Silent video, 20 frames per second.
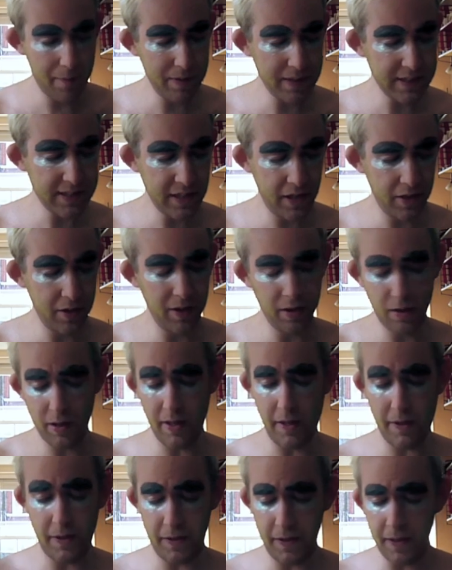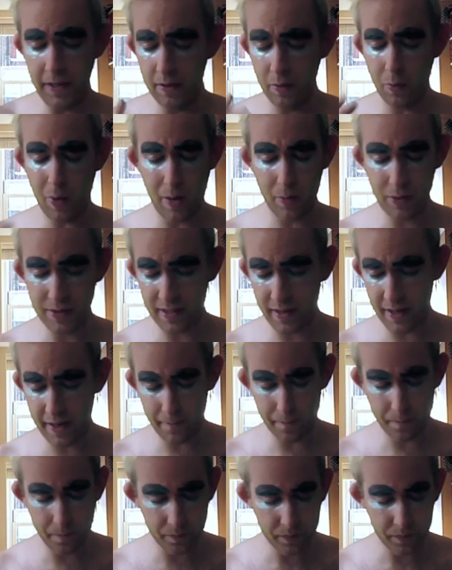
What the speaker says: So, where was I?